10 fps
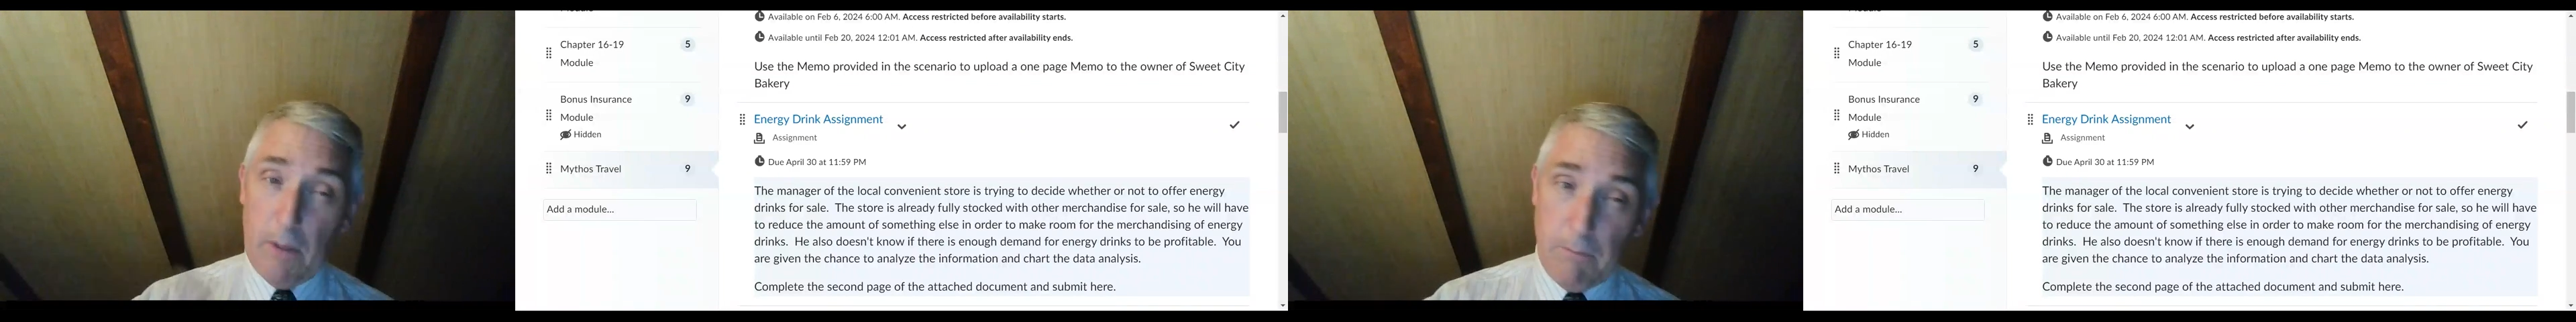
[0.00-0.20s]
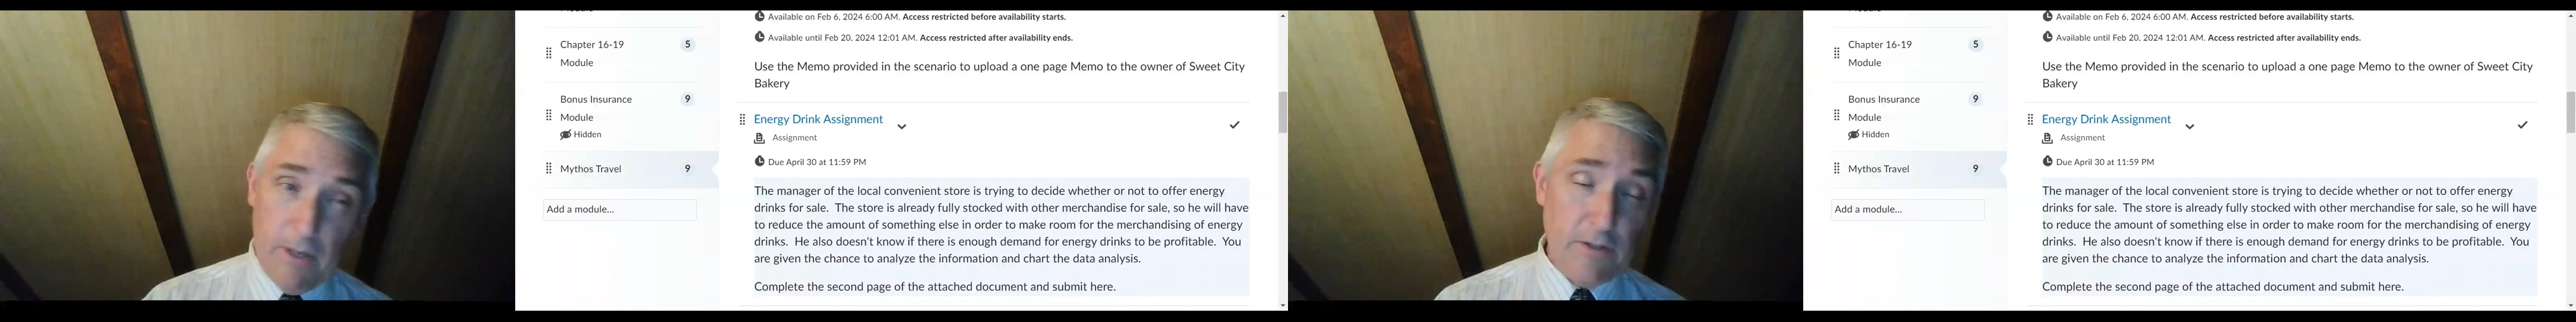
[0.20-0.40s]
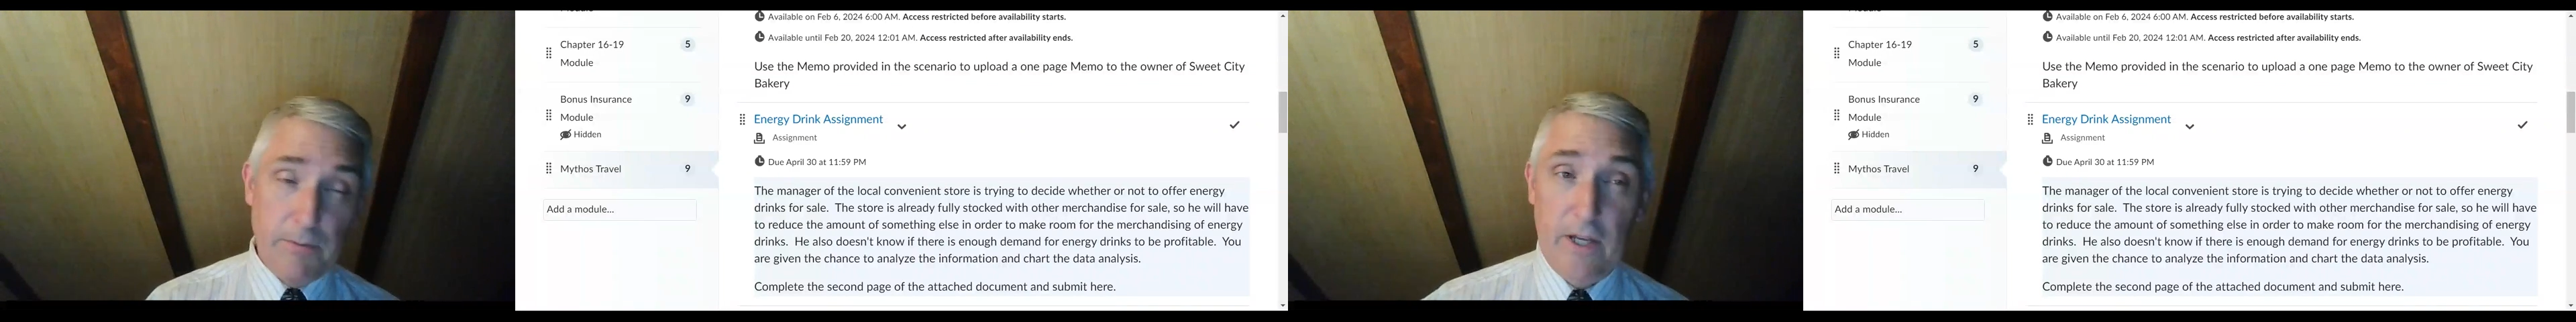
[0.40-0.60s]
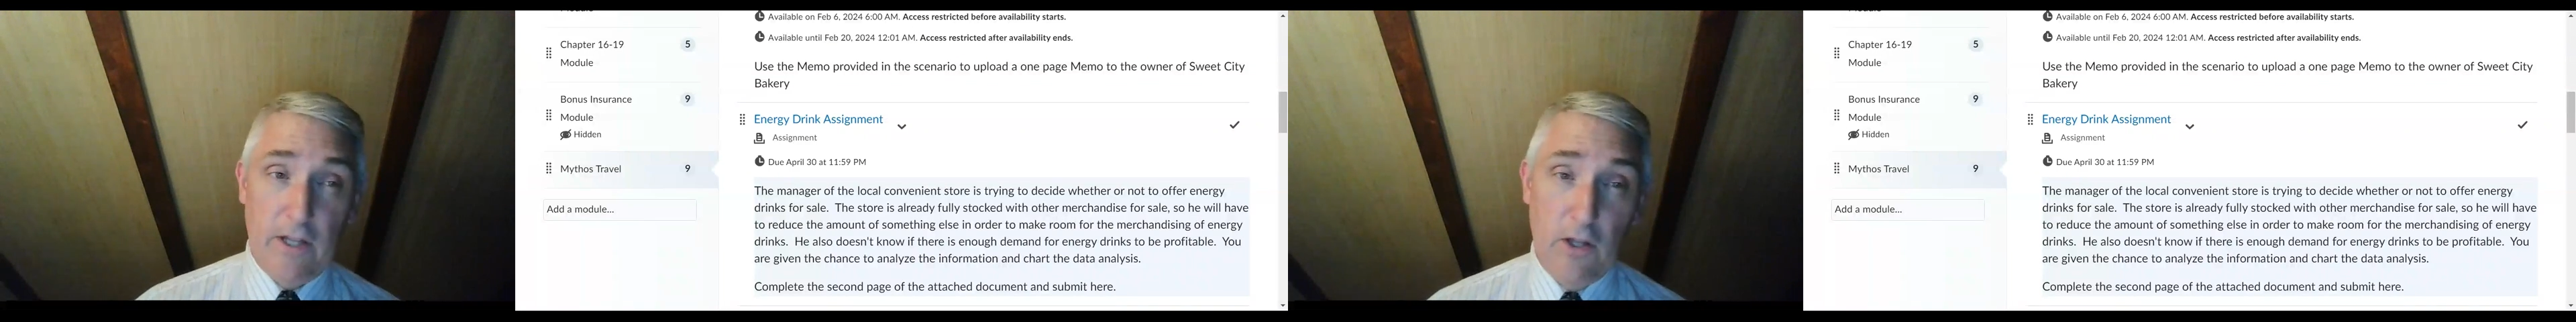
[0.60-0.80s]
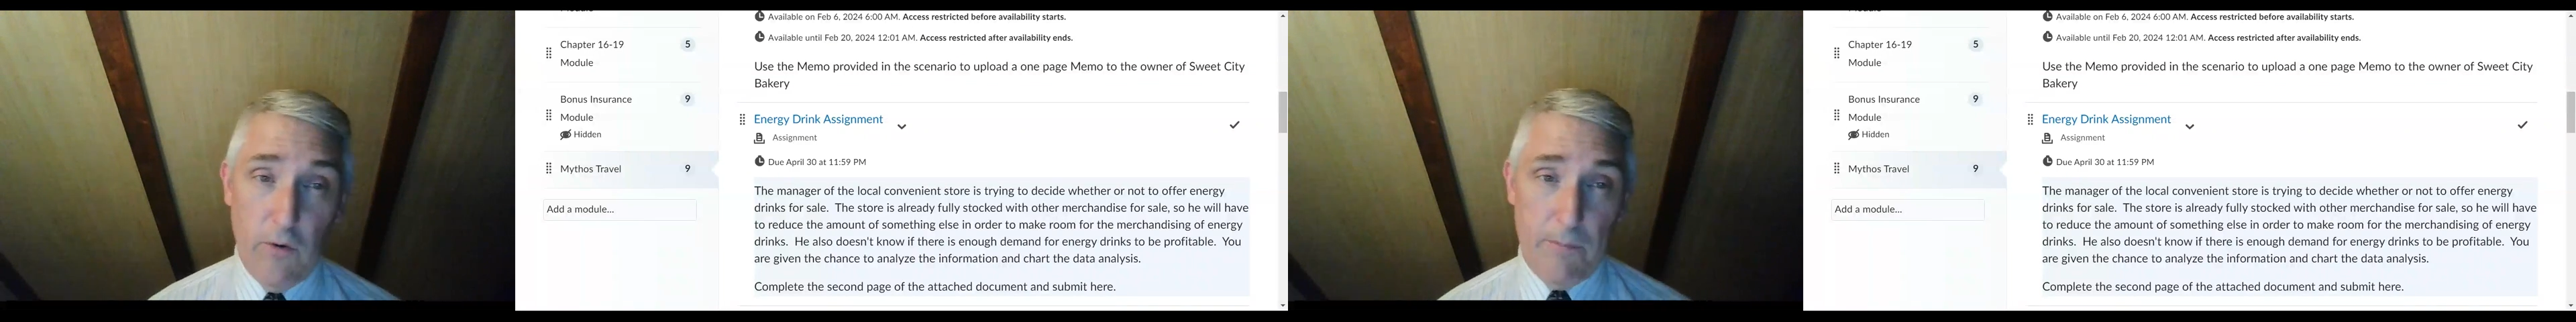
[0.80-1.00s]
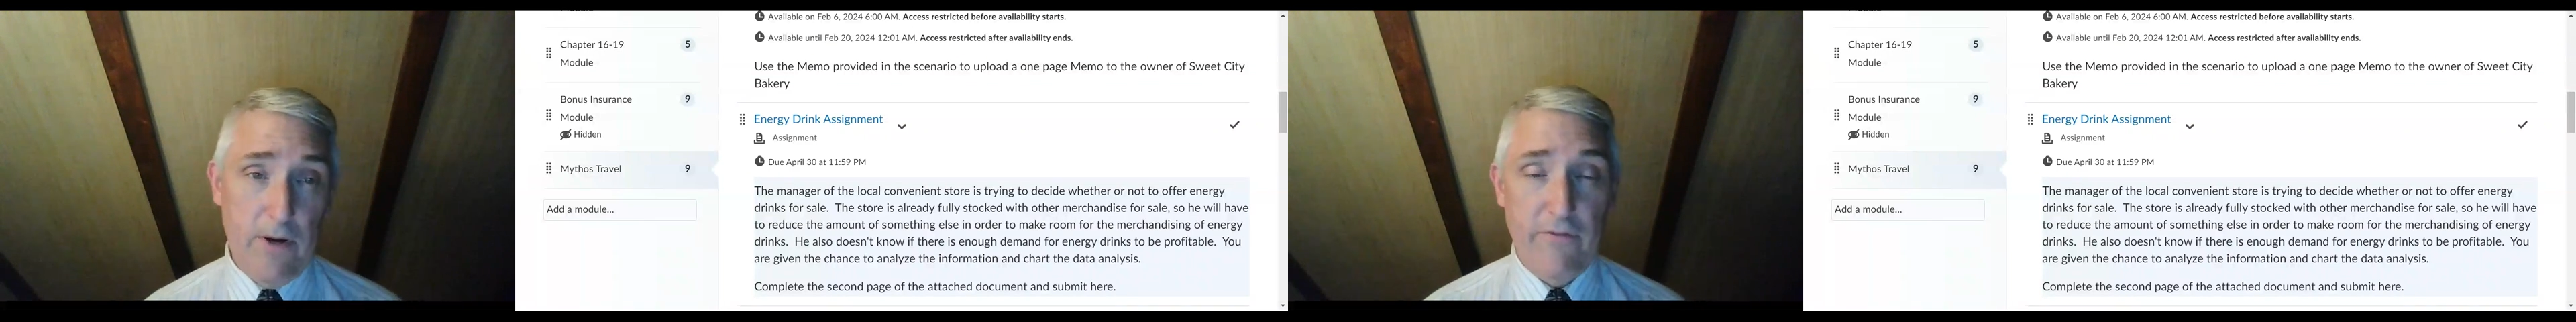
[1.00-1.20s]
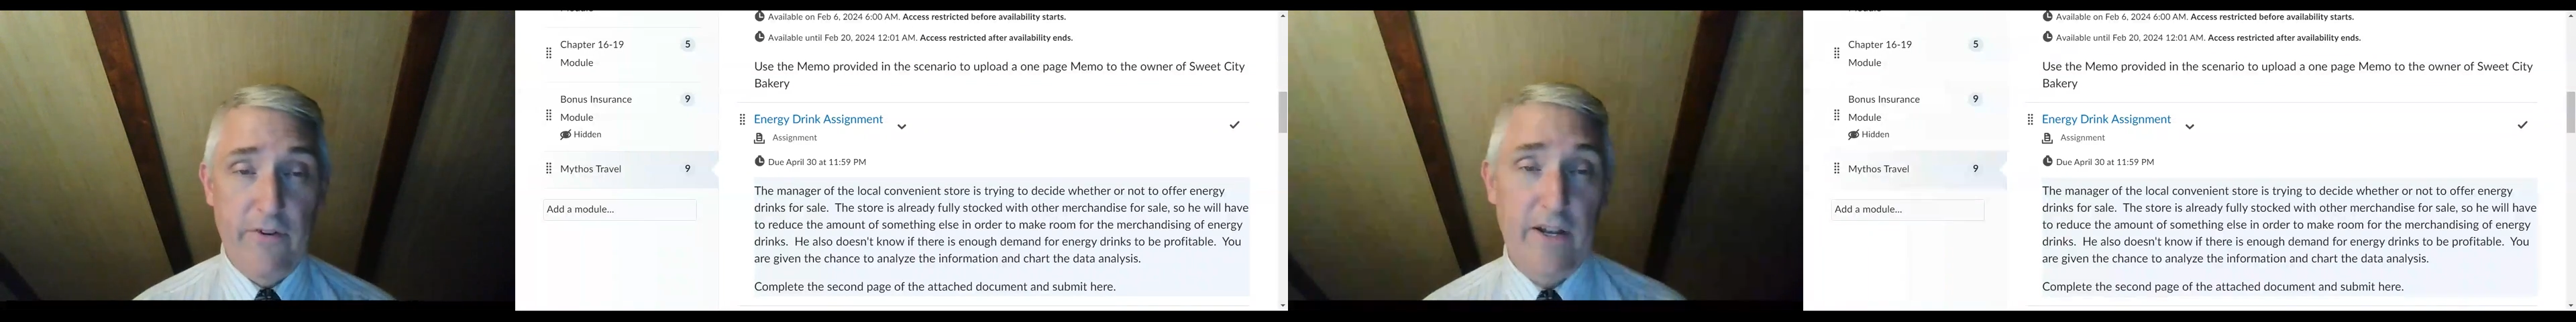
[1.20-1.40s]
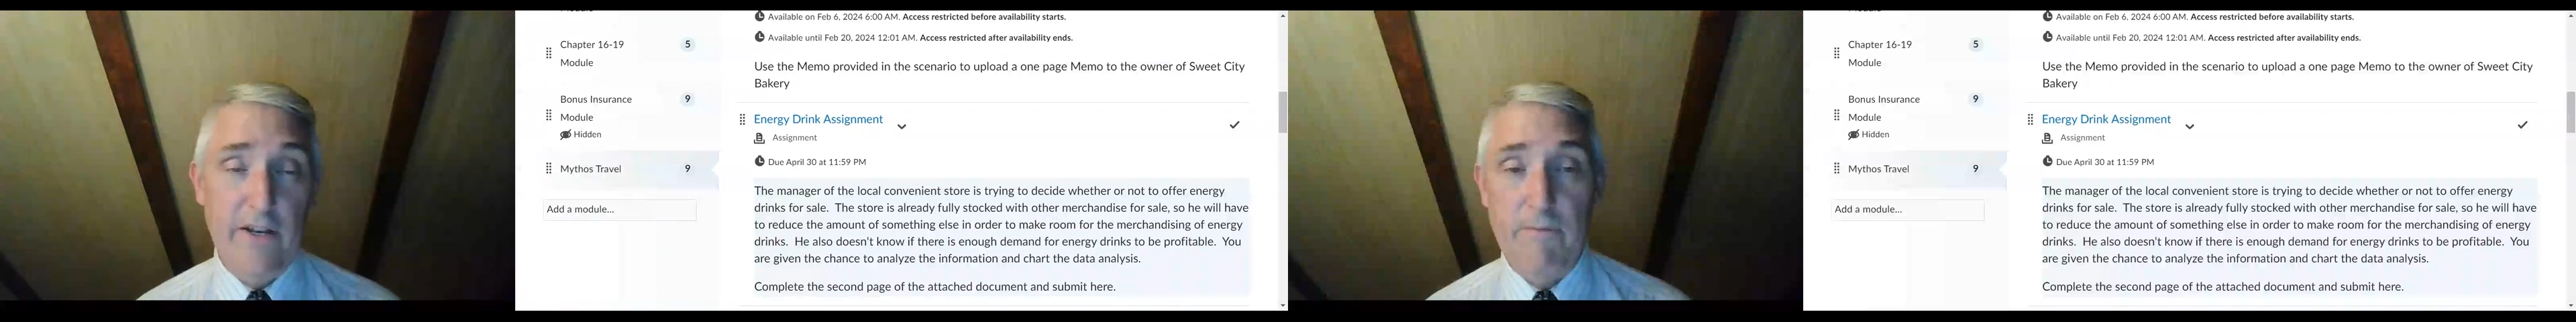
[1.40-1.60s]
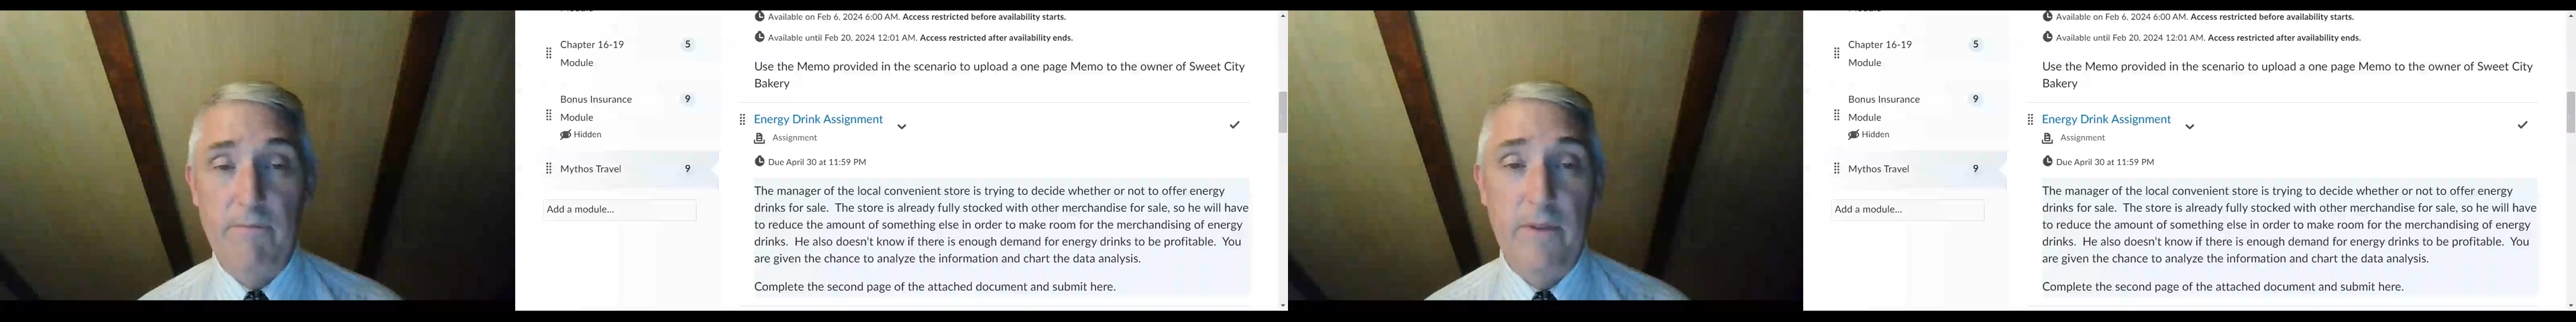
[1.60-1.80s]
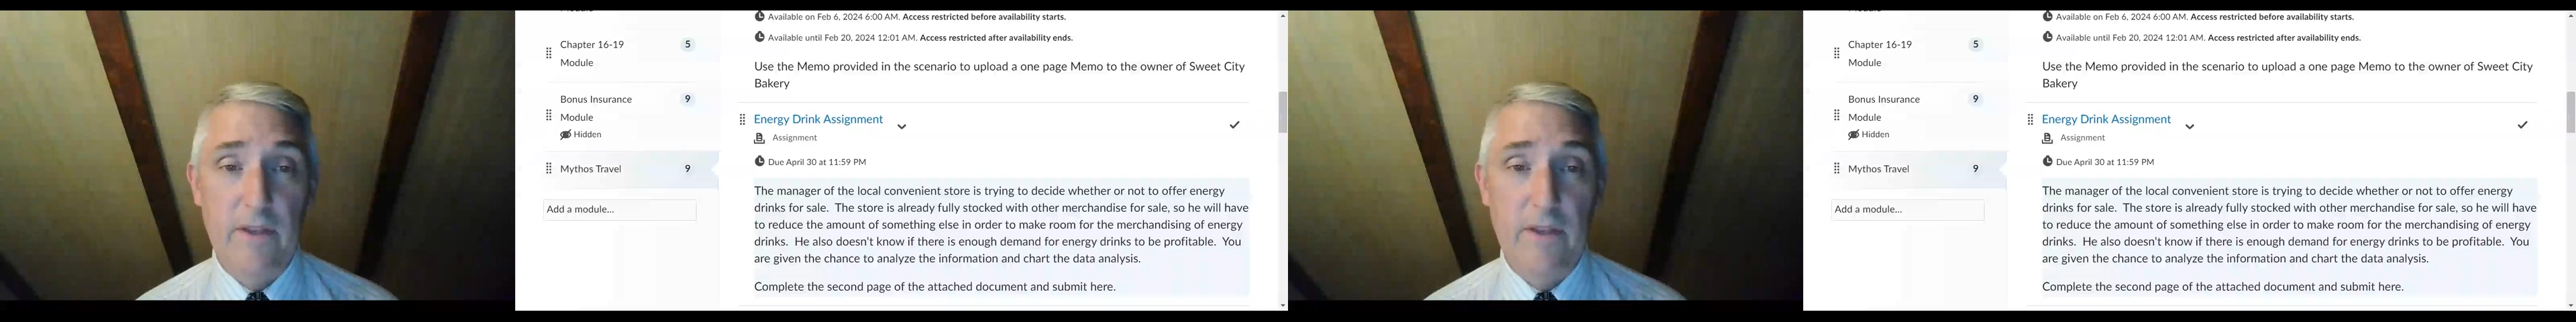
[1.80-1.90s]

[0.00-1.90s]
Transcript: possibly a lower profit item,